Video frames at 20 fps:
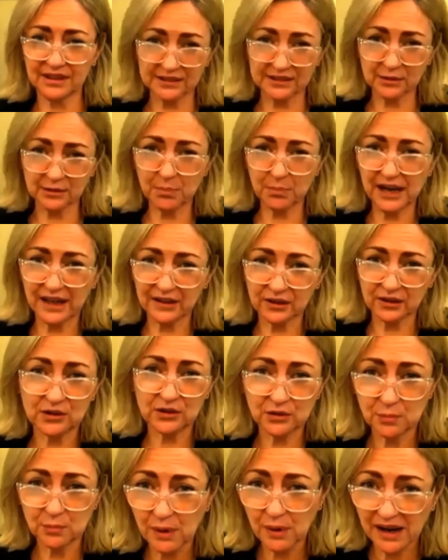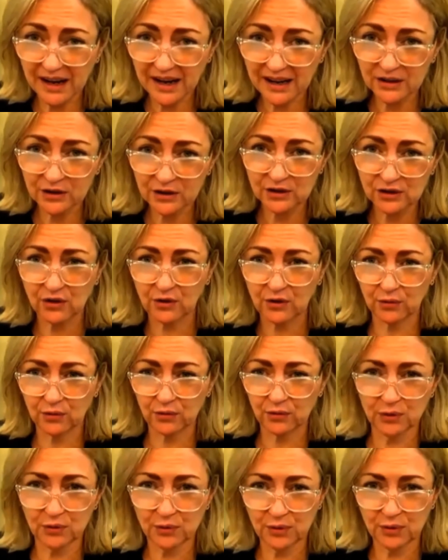is about to barge
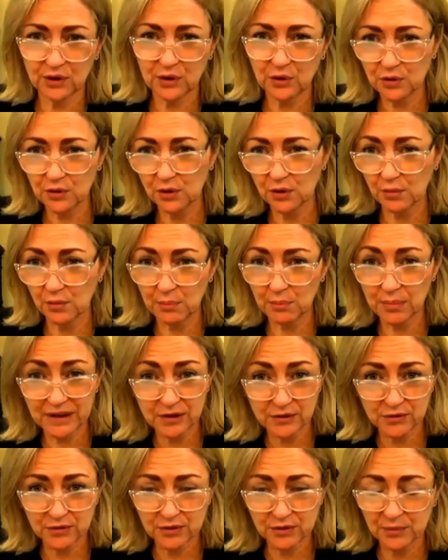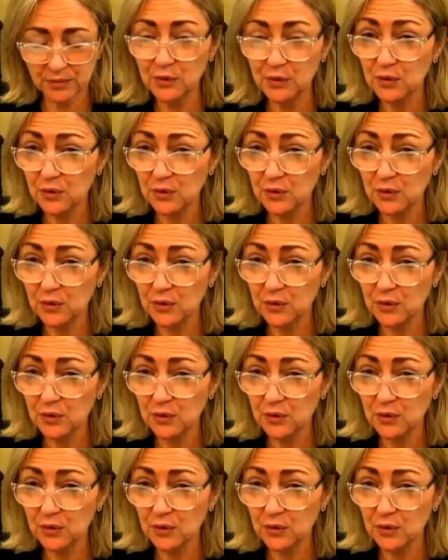through your bedroom